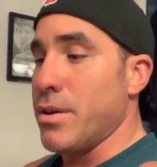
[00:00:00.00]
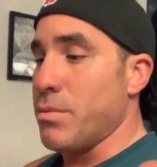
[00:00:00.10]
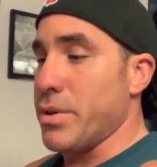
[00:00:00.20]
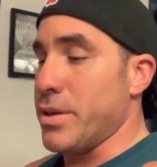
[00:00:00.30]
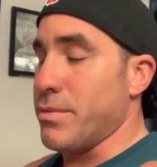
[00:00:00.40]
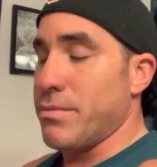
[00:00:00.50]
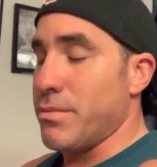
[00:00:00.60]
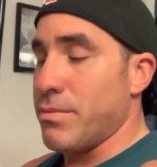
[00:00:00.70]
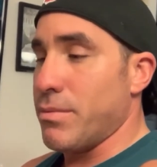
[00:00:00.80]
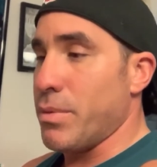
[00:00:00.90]
we
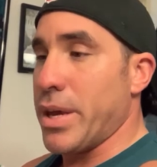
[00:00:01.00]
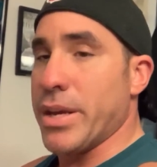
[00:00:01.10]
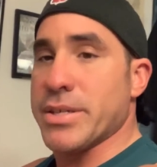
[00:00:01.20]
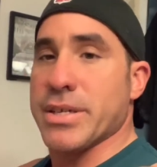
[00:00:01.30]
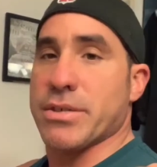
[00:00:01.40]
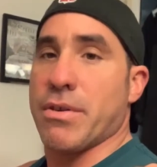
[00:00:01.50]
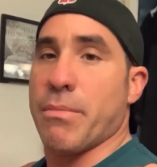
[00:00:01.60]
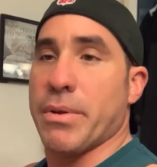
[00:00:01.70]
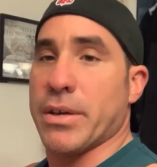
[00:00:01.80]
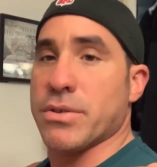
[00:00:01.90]
get a sixth
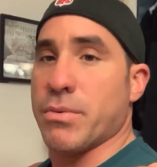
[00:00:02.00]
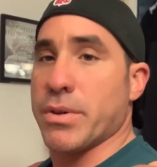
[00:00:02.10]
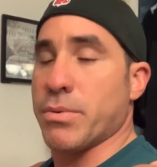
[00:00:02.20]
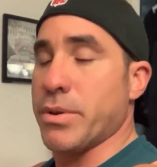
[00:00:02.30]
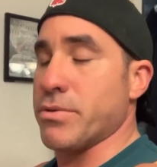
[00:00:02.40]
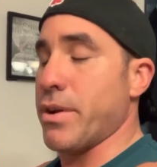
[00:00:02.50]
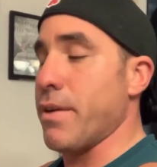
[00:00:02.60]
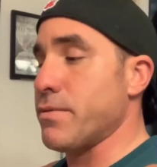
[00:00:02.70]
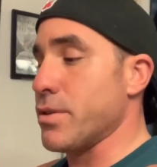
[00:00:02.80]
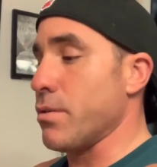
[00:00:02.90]
round pick in 2020
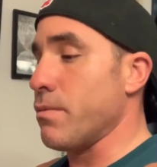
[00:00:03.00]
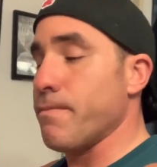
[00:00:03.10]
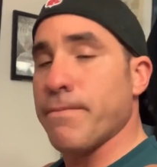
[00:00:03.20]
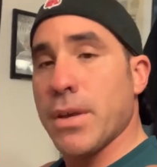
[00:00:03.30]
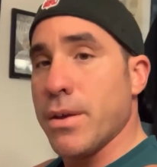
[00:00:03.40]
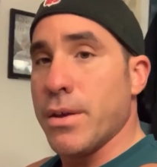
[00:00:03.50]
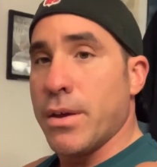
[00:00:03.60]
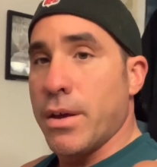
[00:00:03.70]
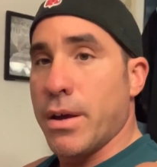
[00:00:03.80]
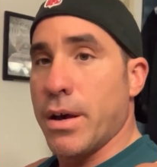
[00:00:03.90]
draft. So
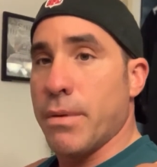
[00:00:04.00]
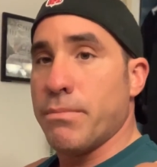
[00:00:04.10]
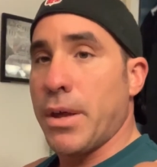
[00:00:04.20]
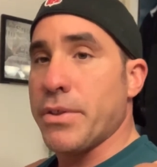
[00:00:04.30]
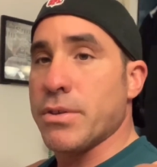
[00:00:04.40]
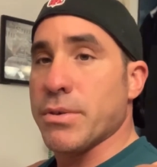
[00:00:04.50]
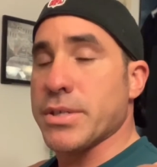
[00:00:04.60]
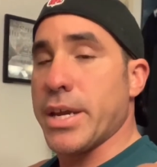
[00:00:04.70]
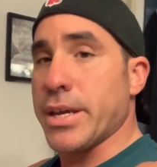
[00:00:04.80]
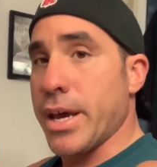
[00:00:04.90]
nothing too
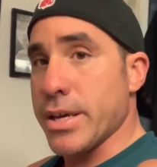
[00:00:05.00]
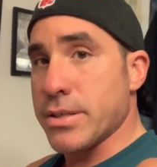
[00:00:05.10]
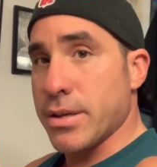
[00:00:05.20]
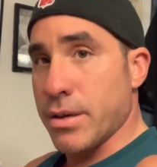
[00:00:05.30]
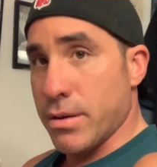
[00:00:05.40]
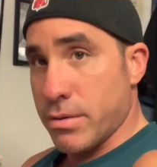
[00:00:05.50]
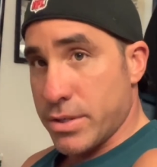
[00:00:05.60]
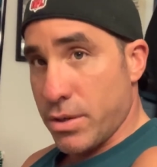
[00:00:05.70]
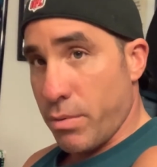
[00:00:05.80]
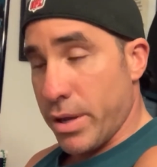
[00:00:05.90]
exciting, guys.
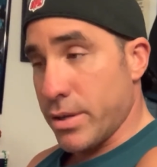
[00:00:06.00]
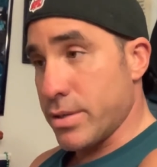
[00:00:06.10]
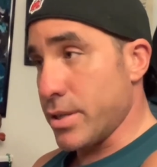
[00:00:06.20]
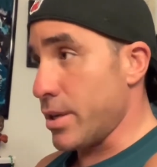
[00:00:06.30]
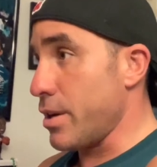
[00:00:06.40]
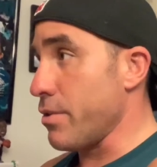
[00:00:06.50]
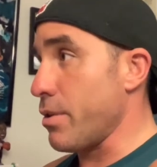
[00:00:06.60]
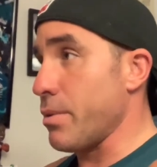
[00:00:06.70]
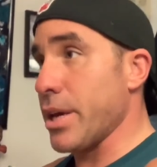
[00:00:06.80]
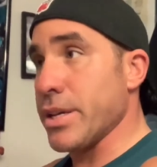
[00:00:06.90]
Still waiting to hear
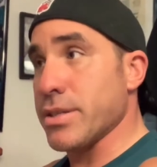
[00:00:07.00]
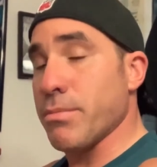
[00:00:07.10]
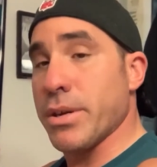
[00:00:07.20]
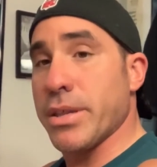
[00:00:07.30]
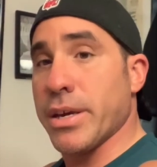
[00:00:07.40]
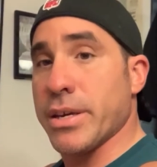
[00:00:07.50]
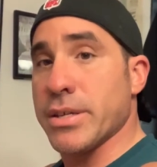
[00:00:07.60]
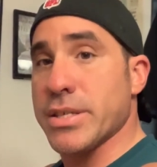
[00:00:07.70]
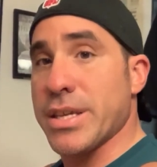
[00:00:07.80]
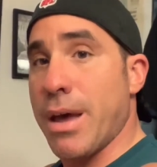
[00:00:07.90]
that we got somebody that
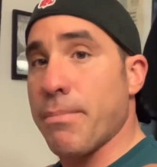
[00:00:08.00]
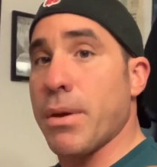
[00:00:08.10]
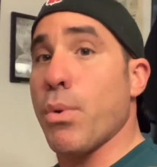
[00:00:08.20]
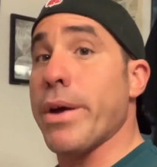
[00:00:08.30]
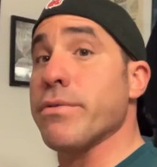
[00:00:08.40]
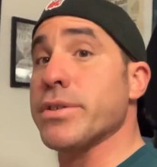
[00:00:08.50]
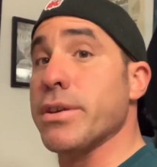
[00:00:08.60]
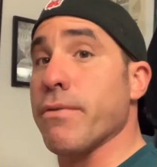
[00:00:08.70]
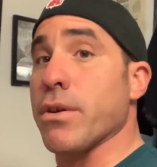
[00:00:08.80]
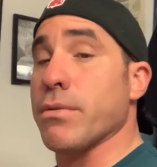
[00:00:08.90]
can stop a wide
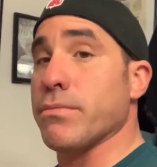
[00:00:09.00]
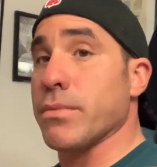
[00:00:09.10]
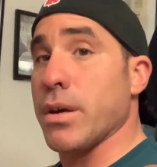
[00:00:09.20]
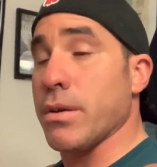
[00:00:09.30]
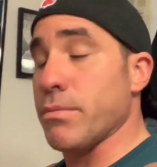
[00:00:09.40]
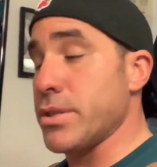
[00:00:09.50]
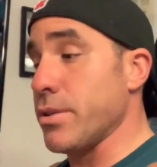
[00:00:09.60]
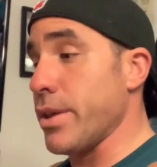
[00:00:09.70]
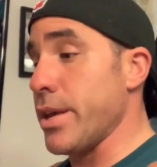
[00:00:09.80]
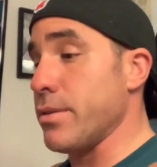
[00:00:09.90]
receiver.
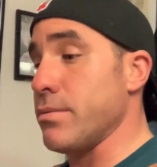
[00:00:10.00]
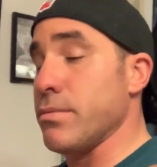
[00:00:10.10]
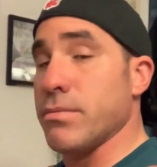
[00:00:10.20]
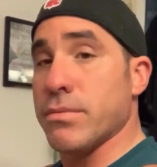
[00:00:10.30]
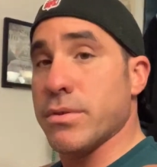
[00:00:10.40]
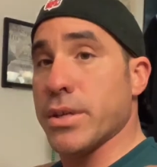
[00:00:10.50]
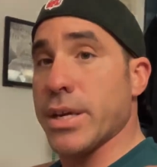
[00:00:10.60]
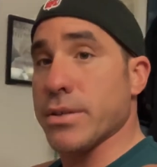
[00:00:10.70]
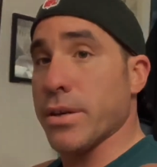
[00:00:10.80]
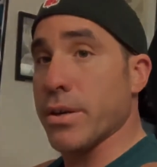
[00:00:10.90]
Until then, see you
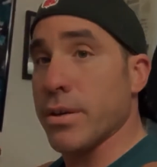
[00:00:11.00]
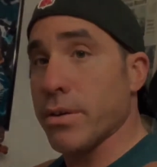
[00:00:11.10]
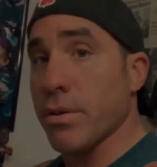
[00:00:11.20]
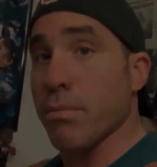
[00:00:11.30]
guys later. Go